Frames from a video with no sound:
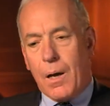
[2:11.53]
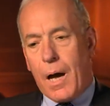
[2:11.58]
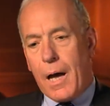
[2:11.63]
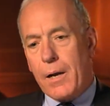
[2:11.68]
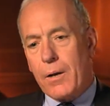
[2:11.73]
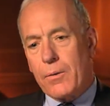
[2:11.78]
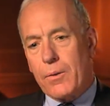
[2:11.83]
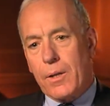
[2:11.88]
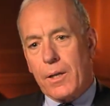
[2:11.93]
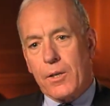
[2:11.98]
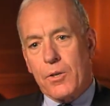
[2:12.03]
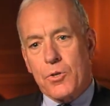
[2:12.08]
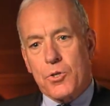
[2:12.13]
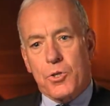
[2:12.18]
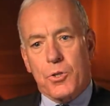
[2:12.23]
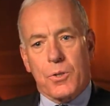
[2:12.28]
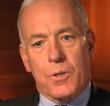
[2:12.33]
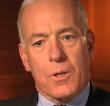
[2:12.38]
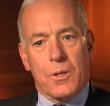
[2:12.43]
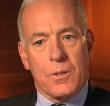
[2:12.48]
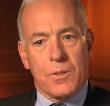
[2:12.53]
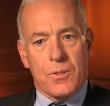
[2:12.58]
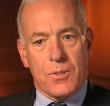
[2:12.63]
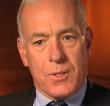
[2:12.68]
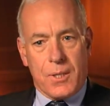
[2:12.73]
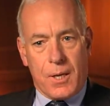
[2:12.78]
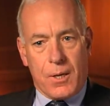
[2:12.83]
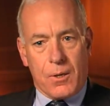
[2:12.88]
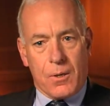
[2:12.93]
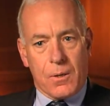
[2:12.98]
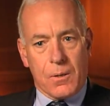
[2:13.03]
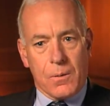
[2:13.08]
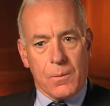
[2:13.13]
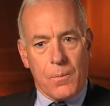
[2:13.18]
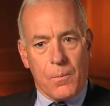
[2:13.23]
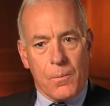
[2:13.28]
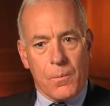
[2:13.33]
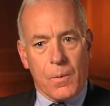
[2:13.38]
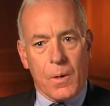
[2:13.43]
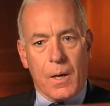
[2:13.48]
I don't think you should consider
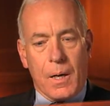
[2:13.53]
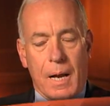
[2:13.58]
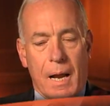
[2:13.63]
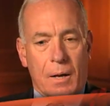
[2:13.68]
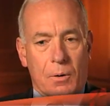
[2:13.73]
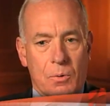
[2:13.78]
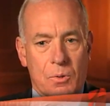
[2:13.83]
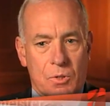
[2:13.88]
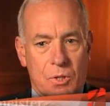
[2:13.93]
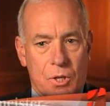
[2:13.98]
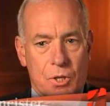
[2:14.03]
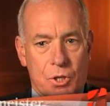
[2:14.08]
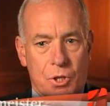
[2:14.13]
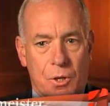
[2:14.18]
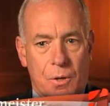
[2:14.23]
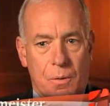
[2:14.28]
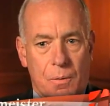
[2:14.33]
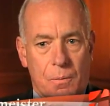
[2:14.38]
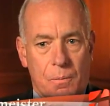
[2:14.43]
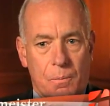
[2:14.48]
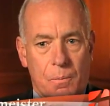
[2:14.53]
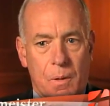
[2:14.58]
an acquisition